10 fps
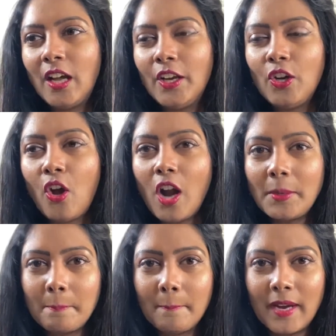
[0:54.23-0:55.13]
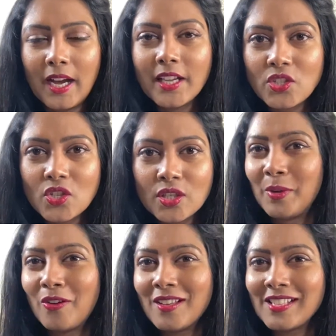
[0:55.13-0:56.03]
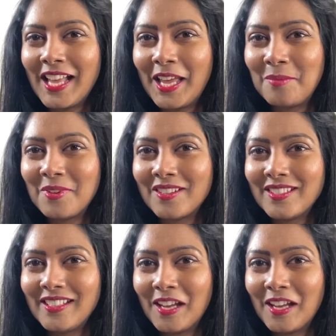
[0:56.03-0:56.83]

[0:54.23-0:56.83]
not much, because I'm really